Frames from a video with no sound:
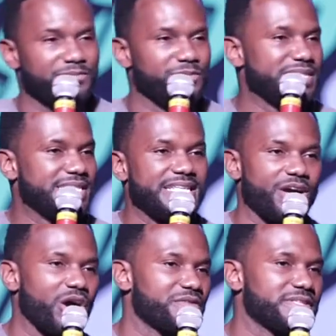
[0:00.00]
we see it
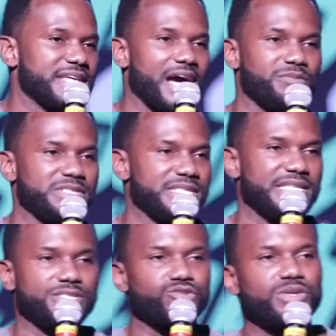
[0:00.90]
all the time. We see
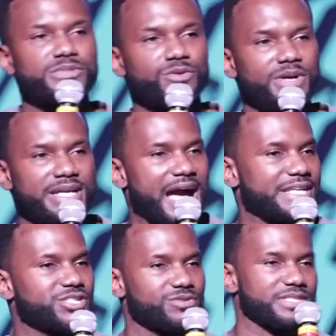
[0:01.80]
in the scripture where God
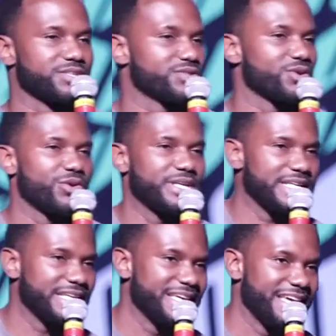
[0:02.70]
shows his
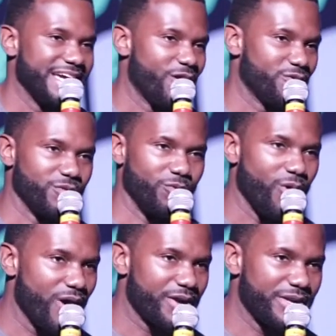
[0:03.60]
authority over
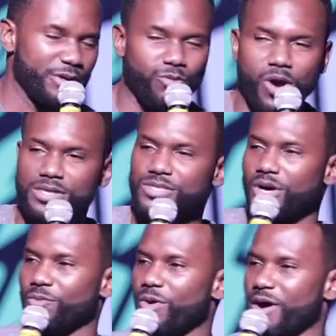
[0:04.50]
water. He walks
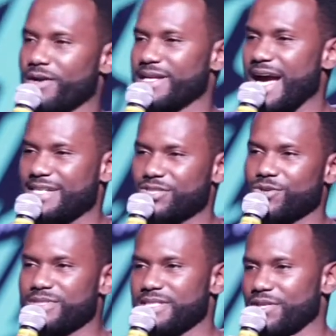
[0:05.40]
on water. God
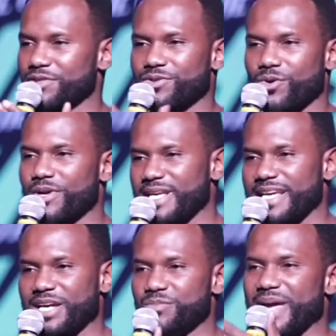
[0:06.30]
shows his authority
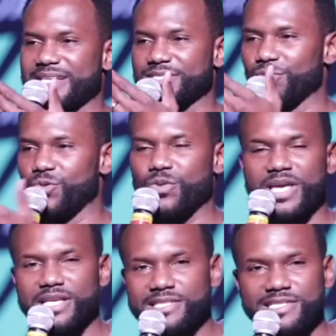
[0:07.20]
and commands the
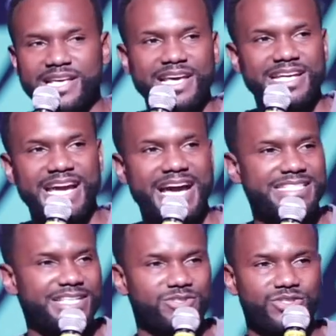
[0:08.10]
winds. God
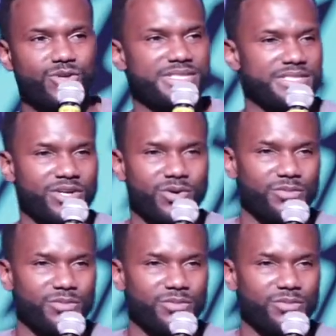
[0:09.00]
shows his